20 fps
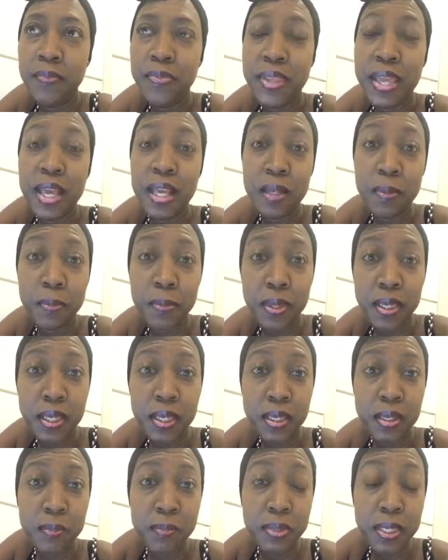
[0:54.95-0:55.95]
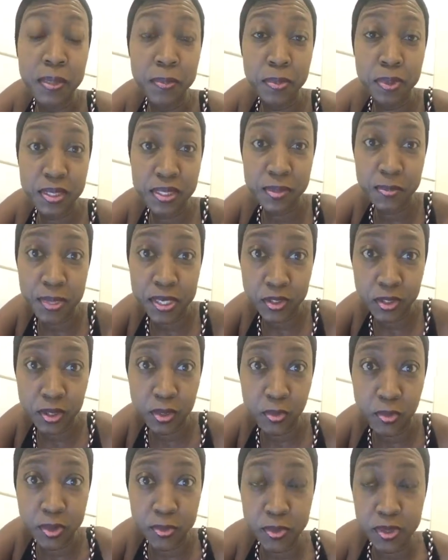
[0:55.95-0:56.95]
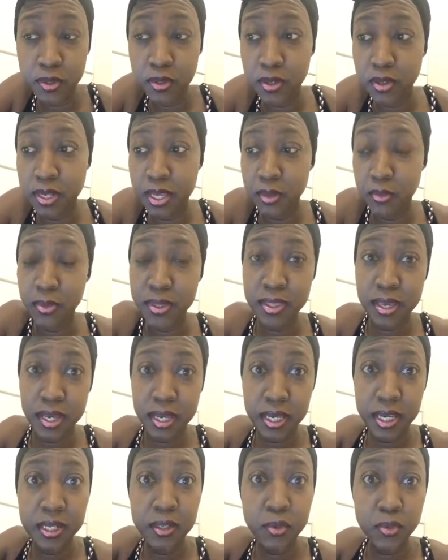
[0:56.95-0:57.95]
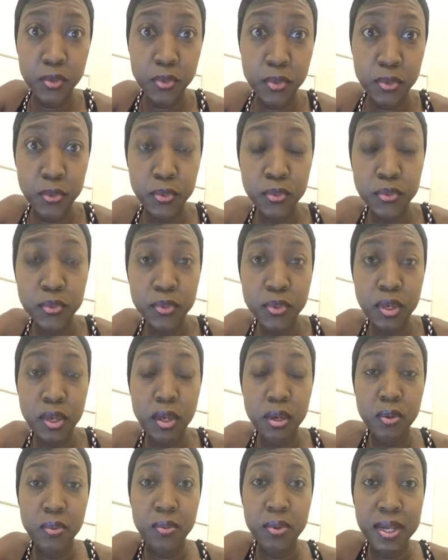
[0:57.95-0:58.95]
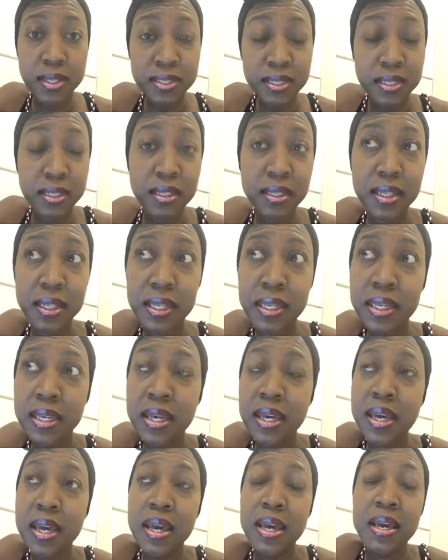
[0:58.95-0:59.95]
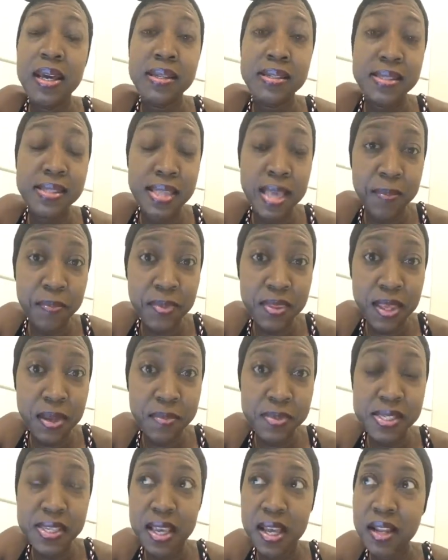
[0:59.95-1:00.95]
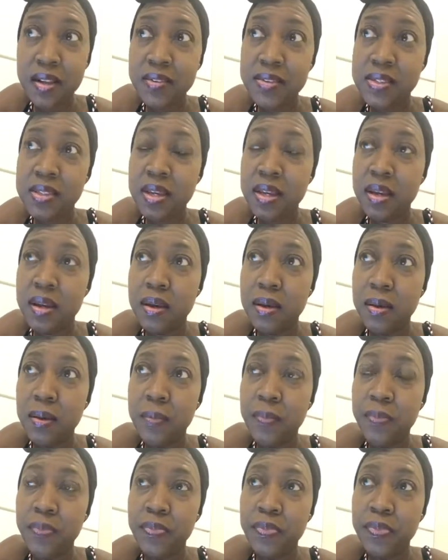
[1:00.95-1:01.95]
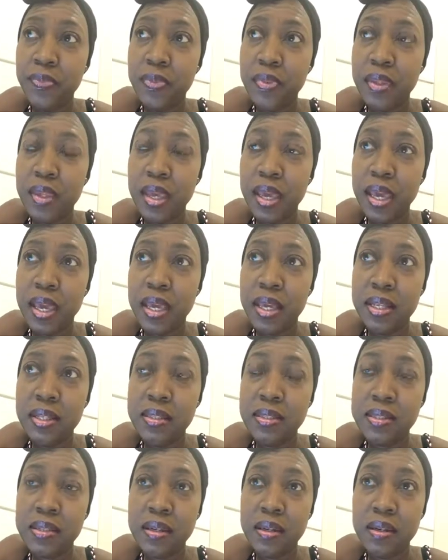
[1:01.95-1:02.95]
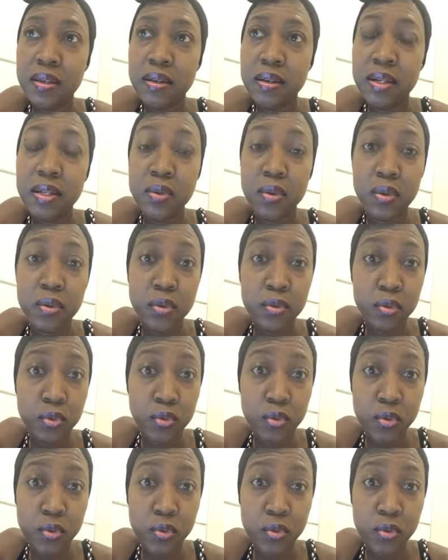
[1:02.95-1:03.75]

helping people, especially women, connect with their inner truths, radically accept themselves, and in order to